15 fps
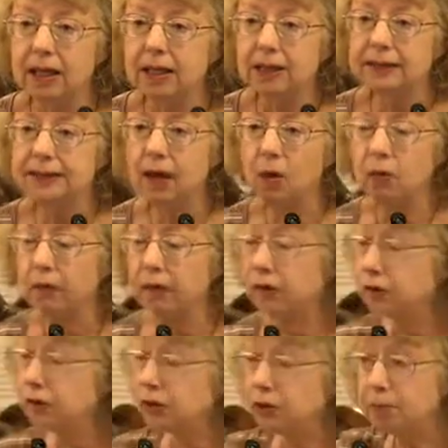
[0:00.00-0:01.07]
So there
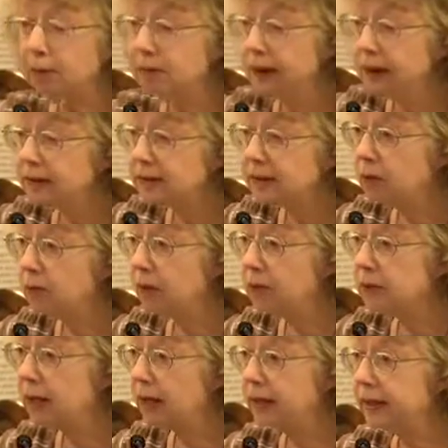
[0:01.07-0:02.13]
used to be parasail
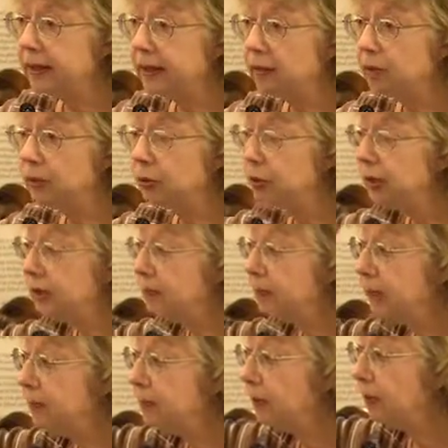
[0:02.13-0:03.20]
boats out here pulling
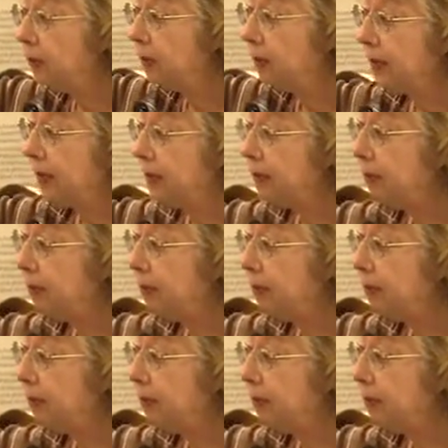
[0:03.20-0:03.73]
people in